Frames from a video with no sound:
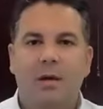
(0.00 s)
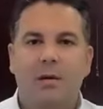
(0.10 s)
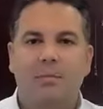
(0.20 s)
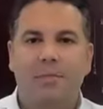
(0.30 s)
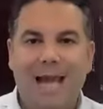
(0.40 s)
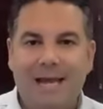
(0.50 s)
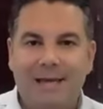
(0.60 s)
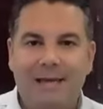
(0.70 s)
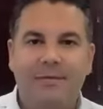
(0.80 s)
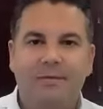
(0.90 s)
uh,
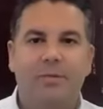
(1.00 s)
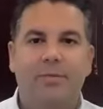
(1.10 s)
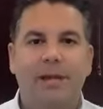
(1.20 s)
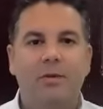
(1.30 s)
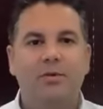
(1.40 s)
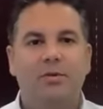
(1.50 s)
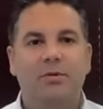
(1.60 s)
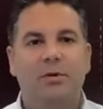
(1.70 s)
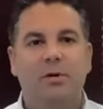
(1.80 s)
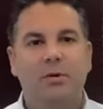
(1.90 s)
blankets or pillows.
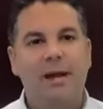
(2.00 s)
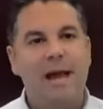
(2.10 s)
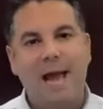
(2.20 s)
They're great